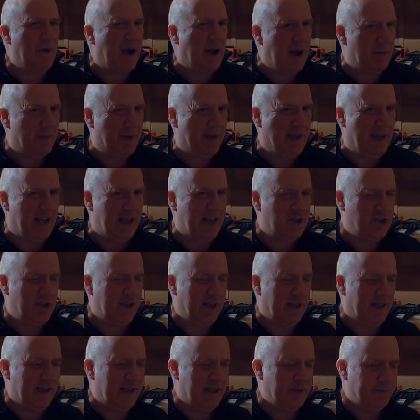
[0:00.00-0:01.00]
might be
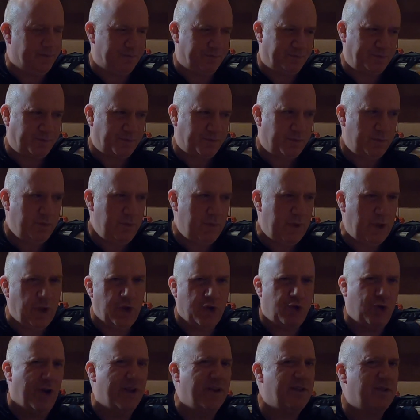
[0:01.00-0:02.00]
actually
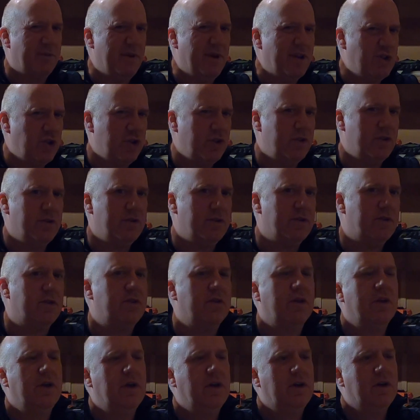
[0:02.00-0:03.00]

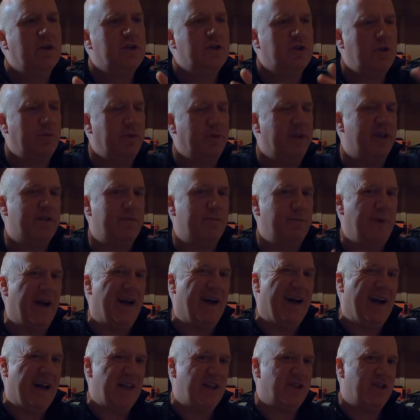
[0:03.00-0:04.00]
transmissions, some of this
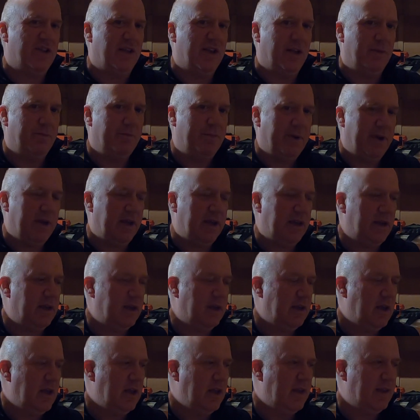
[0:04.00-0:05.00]
might actually
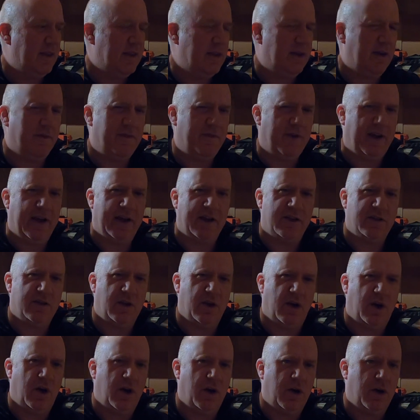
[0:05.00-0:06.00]
be the
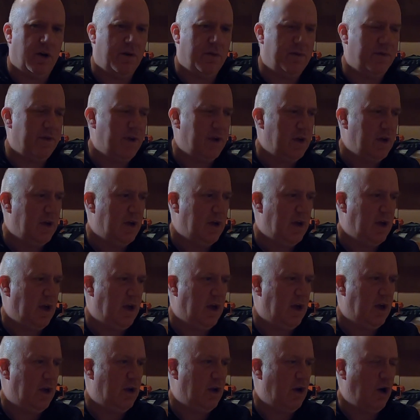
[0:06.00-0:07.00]
effects of
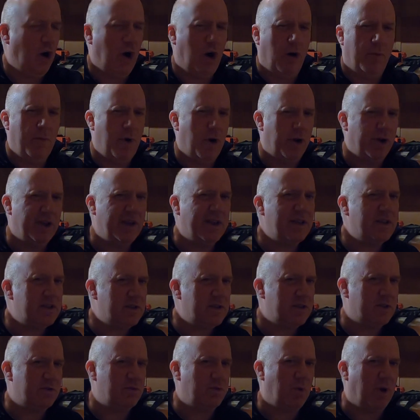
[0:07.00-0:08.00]
uh,
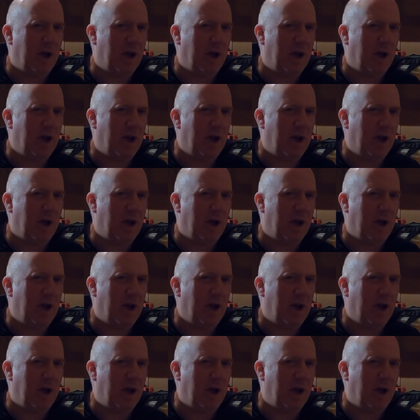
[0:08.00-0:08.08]
harmonics as